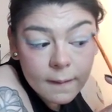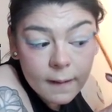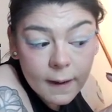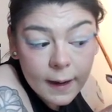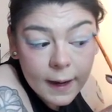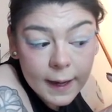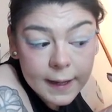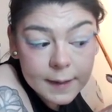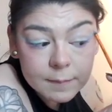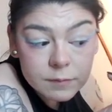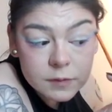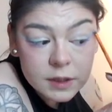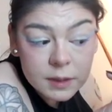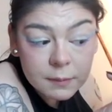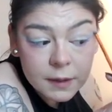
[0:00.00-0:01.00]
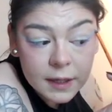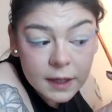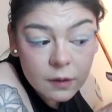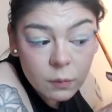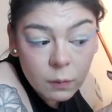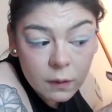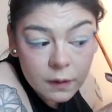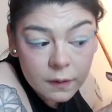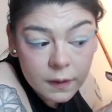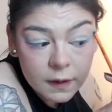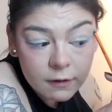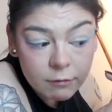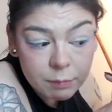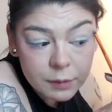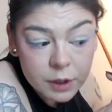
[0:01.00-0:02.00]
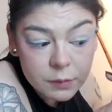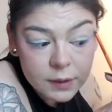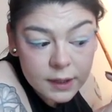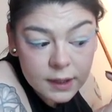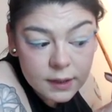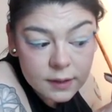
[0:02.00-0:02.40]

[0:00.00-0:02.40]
I am deeming it worthy of beauty.